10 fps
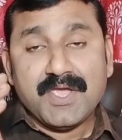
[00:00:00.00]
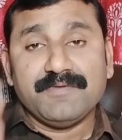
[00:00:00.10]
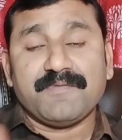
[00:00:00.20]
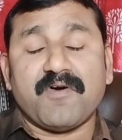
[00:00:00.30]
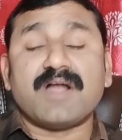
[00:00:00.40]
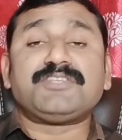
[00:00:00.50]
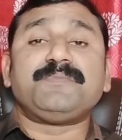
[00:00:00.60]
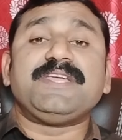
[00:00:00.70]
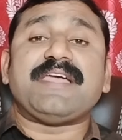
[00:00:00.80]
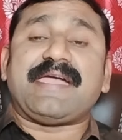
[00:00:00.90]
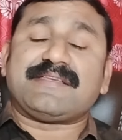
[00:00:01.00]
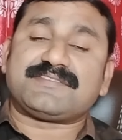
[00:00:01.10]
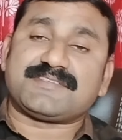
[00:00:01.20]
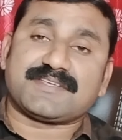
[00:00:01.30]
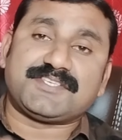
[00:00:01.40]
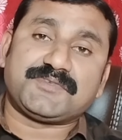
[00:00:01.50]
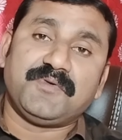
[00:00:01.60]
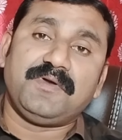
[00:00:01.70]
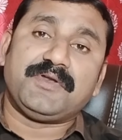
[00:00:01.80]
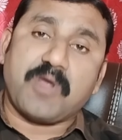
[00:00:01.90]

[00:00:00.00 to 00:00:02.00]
If you want to be a successful